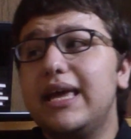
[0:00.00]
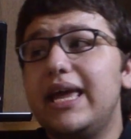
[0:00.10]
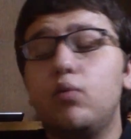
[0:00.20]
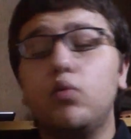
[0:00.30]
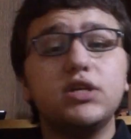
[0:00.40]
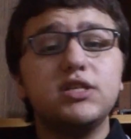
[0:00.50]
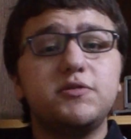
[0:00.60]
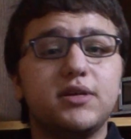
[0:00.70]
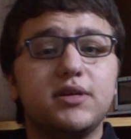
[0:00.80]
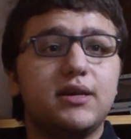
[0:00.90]
he wouldn't
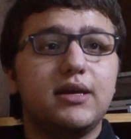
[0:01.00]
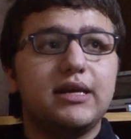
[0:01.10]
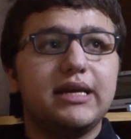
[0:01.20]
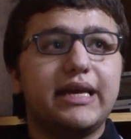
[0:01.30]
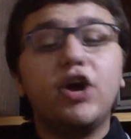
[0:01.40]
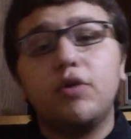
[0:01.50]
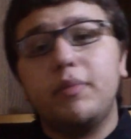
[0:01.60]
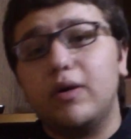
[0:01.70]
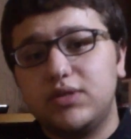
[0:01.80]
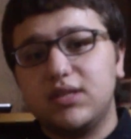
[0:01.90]
care
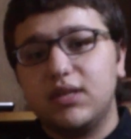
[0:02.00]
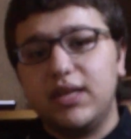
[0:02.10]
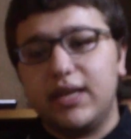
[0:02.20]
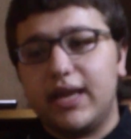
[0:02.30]
about studying.